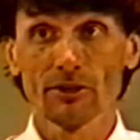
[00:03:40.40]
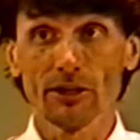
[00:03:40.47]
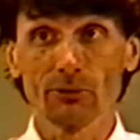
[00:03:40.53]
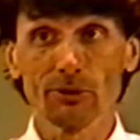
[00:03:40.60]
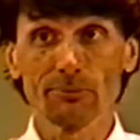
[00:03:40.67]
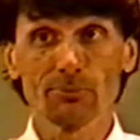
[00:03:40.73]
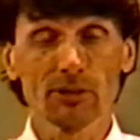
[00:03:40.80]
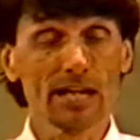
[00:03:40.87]

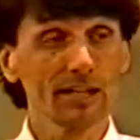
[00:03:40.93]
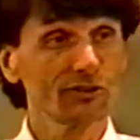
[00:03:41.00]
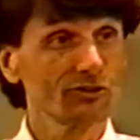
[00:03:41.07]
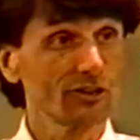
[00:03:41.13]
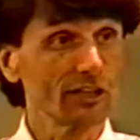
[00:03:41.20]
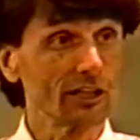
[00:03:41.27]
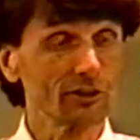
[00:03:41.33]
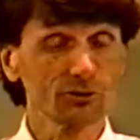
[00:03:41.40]
that
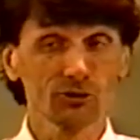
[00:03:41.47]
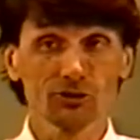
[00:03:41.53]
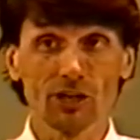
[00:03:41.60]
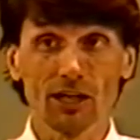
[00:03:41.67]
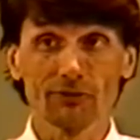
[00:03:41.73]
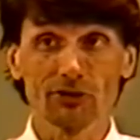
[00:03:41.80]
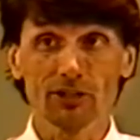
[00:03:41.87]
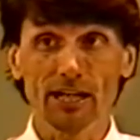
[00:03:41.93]
replaced the
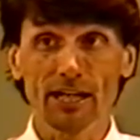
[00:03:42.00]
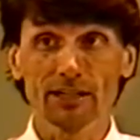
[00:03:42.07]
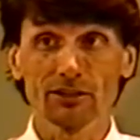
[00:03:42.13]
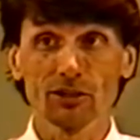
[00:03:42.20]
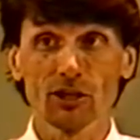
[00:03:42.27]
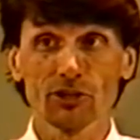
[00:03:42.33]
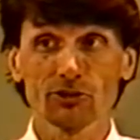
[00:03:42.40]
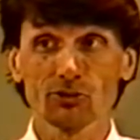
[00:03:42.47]
ultra-sovereign
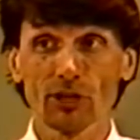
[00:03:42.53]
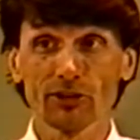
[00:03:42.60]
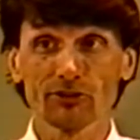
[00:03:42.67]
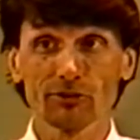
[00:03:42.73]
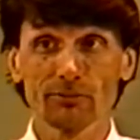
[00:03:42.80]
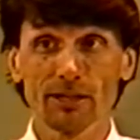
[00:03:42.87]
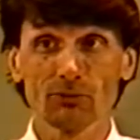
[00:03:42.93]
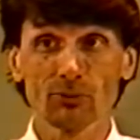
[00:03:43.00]
canon law
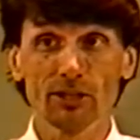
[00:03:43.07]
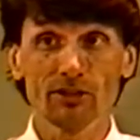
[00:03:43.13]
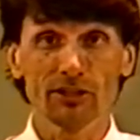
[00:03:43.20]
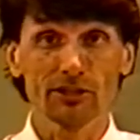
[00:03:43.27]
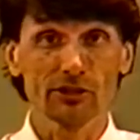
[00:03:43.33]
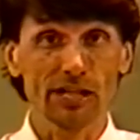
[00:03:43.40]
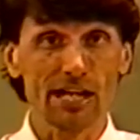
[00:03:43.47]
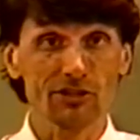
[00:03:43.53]
trust and made we,
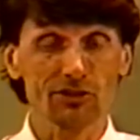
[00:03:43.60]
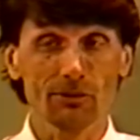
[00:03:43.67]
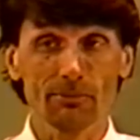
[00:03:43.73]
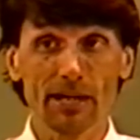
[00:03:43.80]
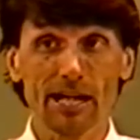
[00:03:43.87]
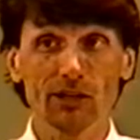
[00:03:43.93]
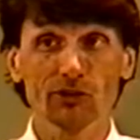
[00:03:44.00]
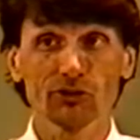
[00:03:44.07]
the international
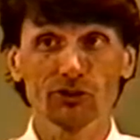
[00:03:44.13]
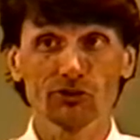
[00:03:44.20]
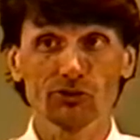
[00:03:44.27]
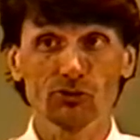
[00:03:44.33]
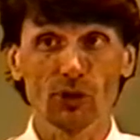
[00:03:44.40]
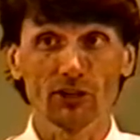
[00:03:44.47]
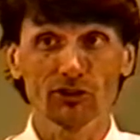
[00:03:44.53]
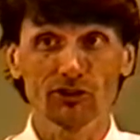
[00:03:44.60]
bankers, as
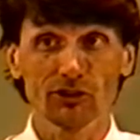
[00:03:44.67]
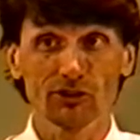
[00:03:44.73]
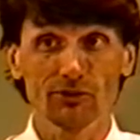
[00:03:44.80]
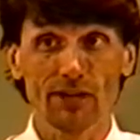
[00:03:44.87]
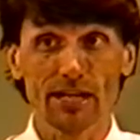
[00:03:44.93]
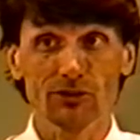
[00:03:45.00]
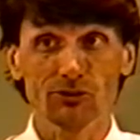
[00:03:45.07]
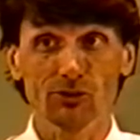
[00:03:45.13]
the trustees
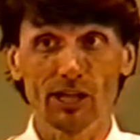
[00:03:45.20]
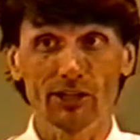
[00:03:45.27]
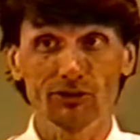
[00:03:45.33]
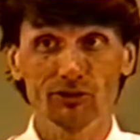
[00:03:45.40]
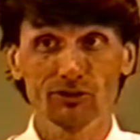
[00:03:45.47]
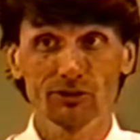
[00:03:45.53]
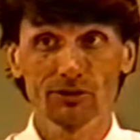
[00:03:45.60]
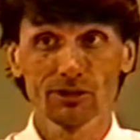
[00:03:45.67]
of that
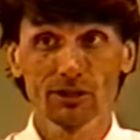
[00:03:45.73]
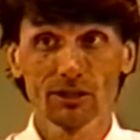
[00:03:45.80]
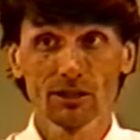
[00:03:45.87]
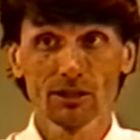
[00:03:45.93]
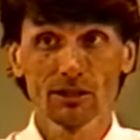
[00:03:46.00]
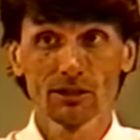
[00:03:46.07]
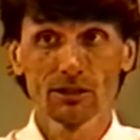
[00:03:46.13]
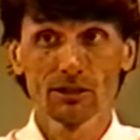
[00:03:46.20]
trust
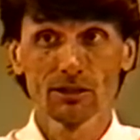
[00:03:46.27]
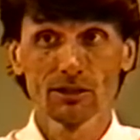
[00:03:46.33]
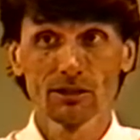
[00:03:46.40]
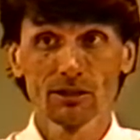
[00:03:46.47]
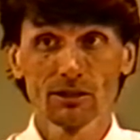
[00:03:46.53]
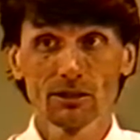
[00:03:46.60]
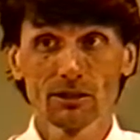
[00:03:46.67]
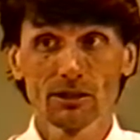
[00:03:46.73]

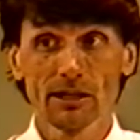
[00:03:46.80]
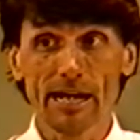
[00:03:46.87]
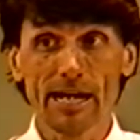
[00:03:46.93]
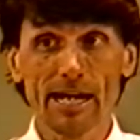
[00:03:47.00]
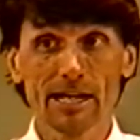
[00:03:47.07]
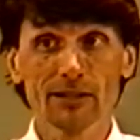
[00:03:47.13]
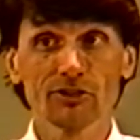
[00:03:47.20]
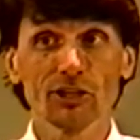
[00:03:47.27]

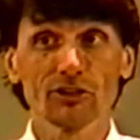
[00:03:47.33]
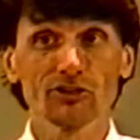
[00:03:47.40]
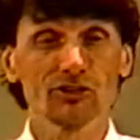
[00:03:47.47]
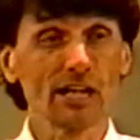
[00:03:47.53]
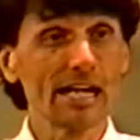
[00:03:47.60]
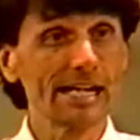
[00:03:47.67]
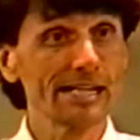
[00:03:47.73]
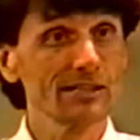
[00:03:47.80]
and
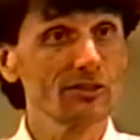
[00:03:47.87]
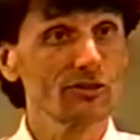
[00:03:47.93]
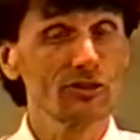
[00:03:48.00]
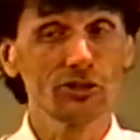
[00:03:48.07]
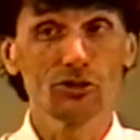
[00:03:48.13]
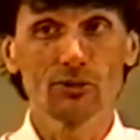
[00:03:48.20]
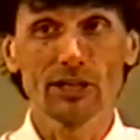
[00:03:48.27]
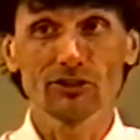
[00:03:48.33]
assigned
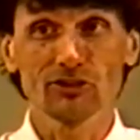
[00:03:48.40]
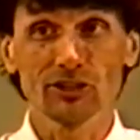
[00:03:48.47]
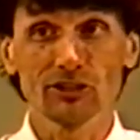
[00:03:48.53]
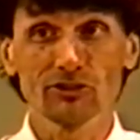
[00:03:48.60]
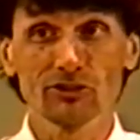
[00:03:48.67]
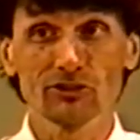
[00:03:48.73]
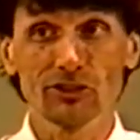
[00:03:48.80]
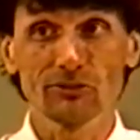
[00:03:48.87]
the U.S.
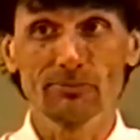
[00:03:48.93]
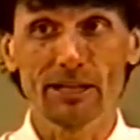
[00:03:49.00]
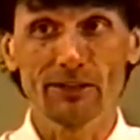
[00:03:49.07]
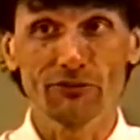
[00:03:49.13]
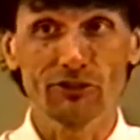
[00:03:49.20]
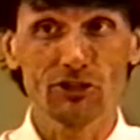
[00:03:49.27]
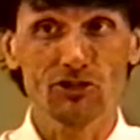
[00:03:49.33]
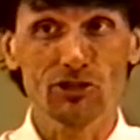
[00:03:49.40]
citizens as
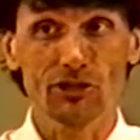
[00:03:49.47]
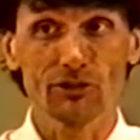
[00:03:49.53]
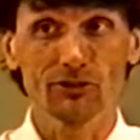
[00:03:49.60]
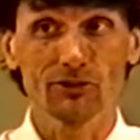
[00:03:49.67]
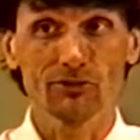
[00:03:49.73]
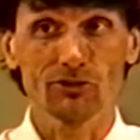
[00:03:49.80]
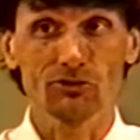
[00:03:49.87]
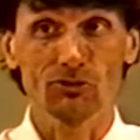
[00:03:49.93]

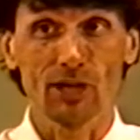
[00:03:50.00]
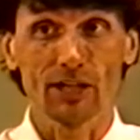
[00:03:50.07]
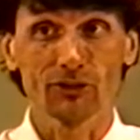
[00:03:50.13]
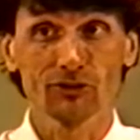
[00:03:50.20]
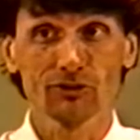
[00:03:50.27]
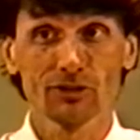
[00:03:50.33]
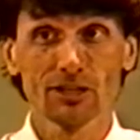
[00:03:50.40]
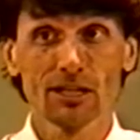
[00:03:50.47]
beneficiaries of the
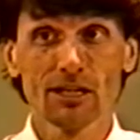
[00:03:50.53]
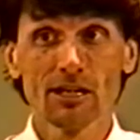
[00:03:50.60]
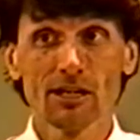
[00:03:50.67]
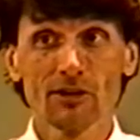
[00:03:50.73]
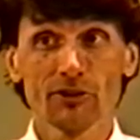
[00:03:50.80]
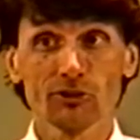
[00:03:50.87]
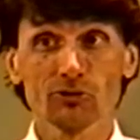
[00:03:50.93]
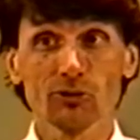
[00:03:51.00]
trust.
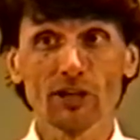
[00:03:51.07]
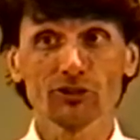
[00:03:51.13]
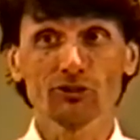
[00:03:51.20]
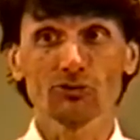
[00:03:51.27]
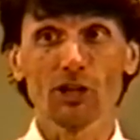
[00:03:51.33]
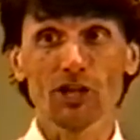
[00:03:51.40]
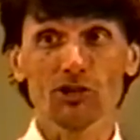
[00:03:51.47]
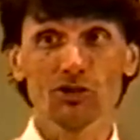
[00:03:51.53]
The
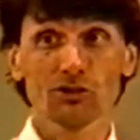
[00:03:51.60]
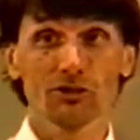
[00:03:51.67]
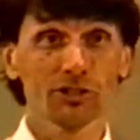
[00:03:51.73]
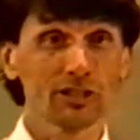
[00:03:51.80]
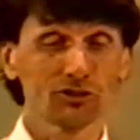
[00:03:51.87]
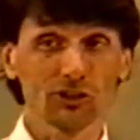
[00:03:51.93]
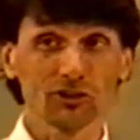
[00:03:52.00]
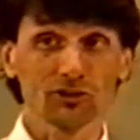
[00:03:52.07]
trust structure
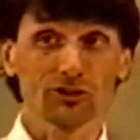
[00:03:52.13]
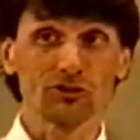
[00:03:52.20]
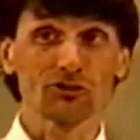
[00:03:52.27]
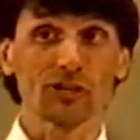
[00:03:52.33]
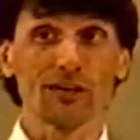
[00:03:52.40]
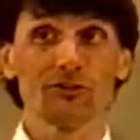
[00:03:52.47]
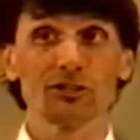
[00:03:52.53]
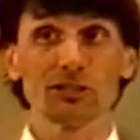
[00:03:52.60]
that existed in
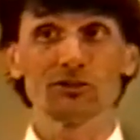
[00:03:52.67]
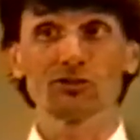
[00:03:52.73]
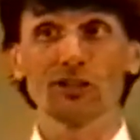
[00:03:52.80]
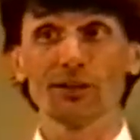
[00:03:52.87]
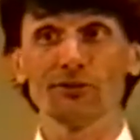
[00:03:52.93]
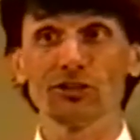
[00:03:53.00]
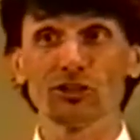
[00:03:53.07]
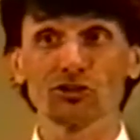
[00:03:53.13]

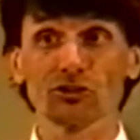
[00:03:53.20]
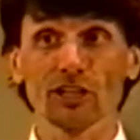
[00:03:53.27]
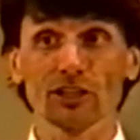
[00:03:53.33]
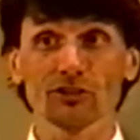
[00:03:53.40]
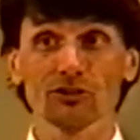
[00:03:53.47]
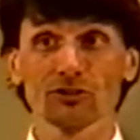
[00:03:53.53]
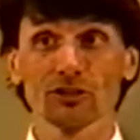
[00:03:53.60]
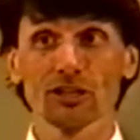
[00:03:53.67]

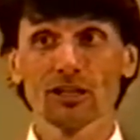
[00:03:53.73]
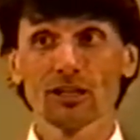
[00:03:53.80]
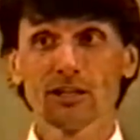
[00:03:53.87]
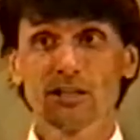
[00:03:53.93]
1776